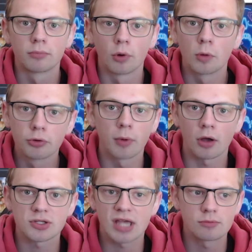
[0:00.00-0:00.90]
But with Blue
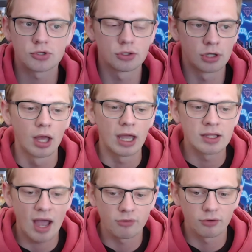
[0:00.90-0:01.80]
Box Game Studios,
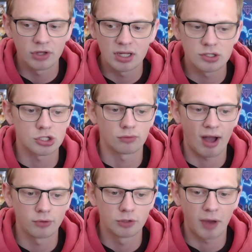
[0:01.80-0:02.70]
everything is
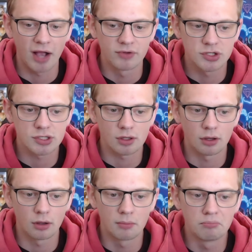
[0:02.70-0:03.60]
surrounded by this
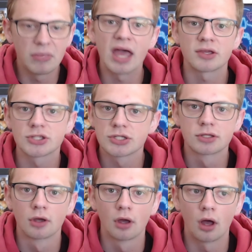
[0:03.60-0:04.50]

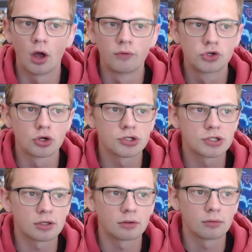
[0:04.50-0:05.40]
mist of
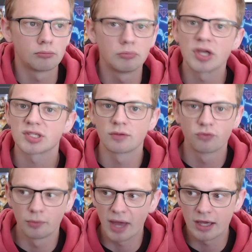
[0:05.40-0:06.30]
just
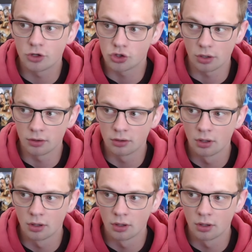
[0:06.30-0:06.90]
misinformation,